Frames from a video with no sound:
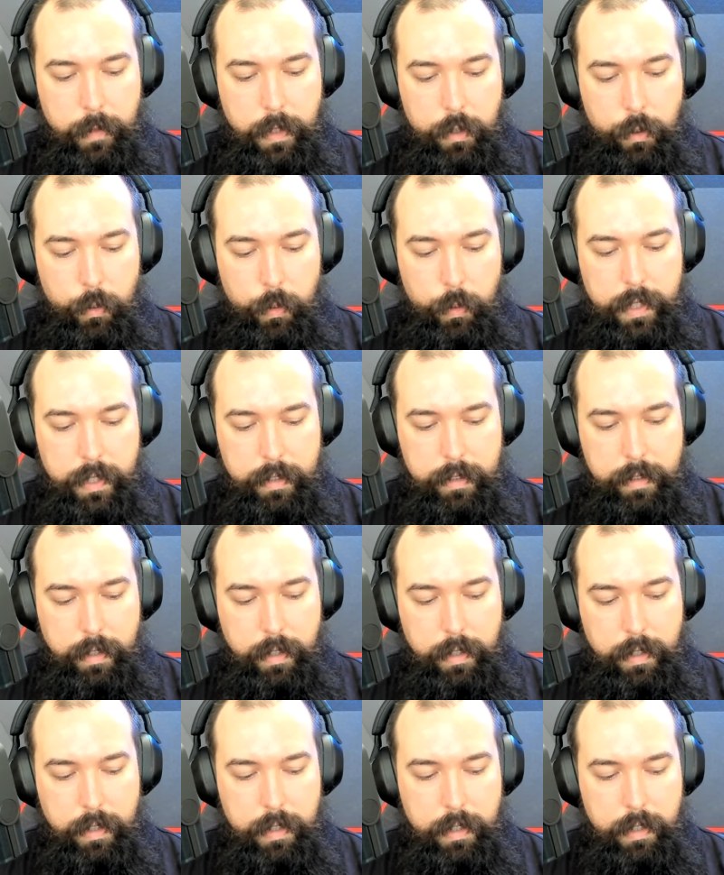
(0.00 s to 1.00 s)
we know
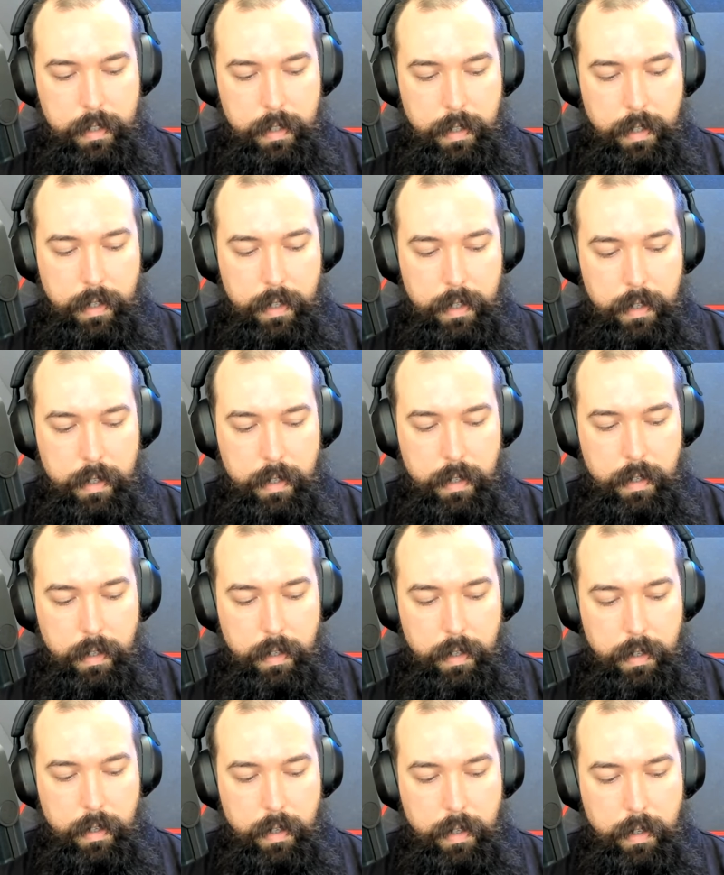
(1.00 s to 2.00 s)
nothing then
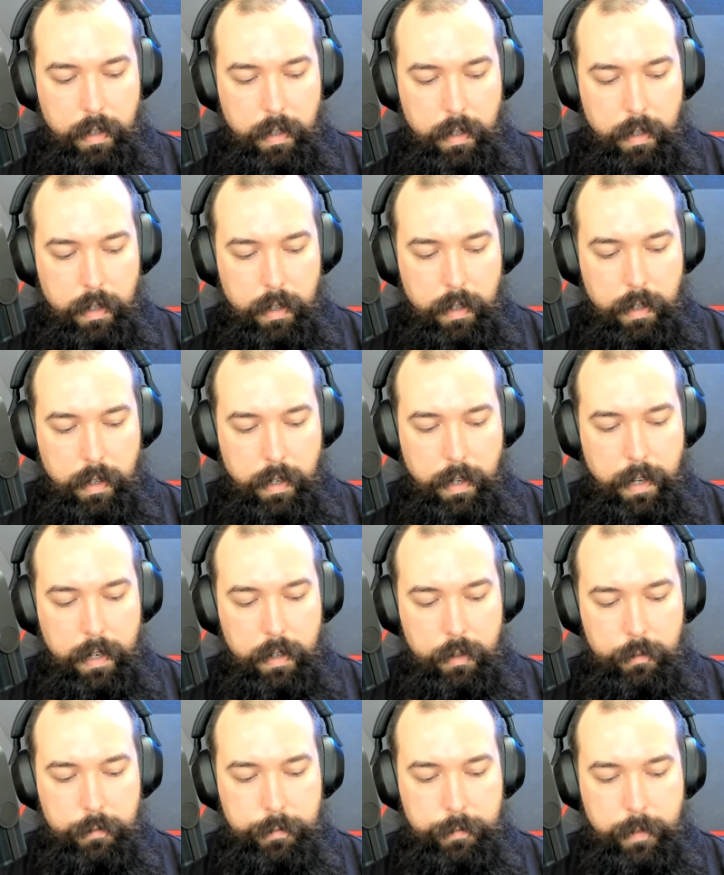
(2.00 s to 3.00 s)
n
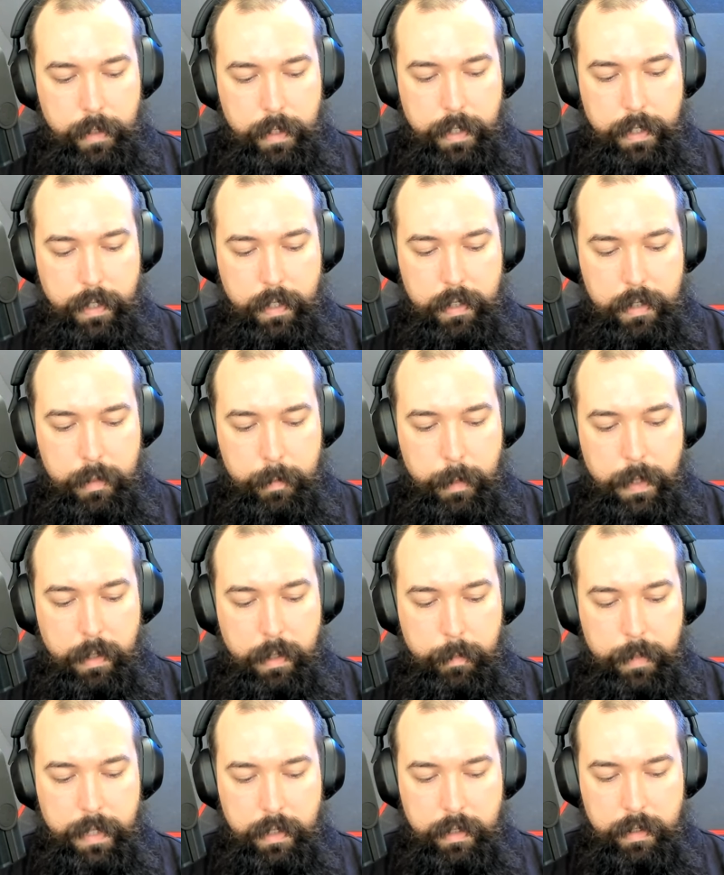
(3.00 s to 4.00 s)
of one
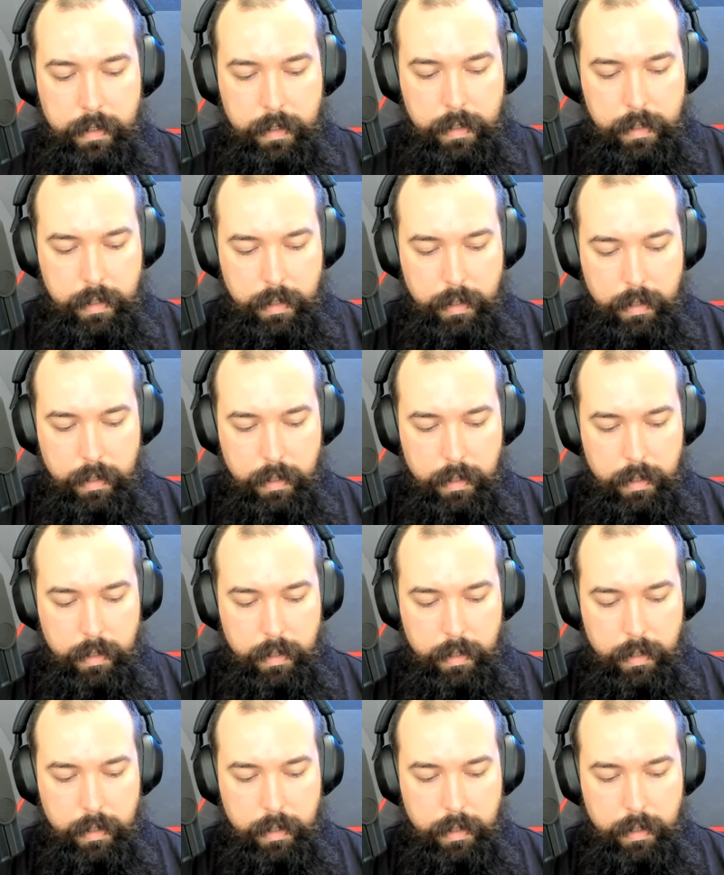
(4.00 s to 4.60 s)
experiments